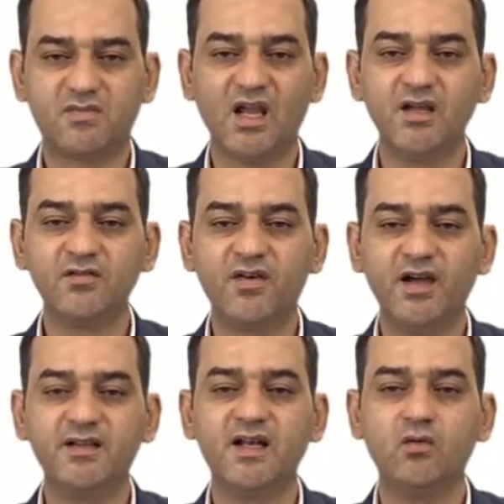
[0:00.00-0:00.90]
and
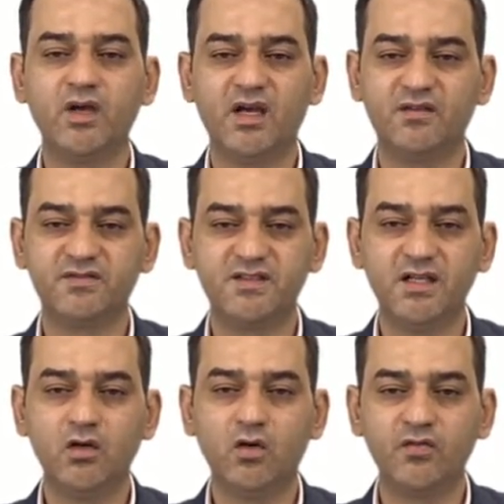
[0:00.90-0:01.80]
finally we have
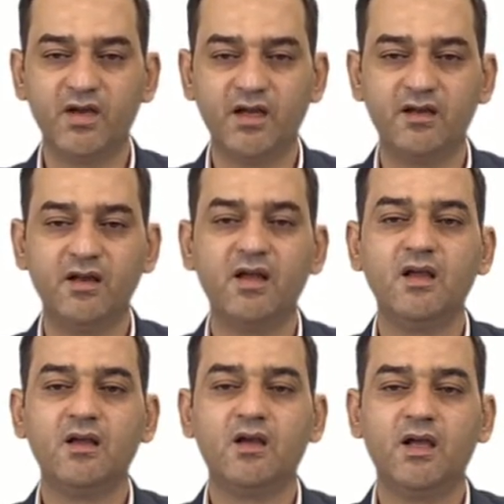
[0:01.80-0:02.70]
T of N
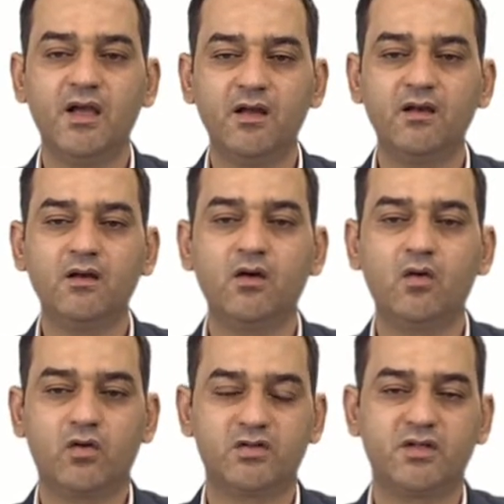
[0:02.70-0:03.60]
in
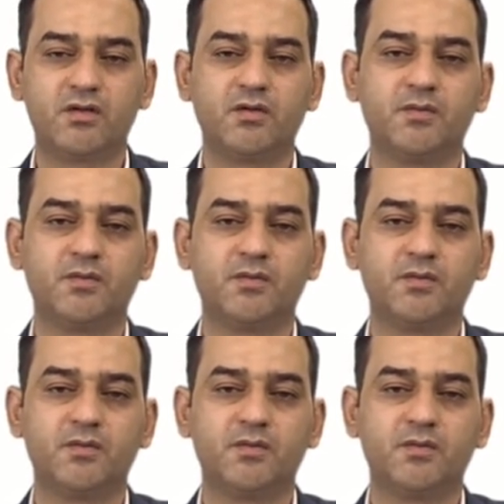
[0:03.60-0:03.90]
order.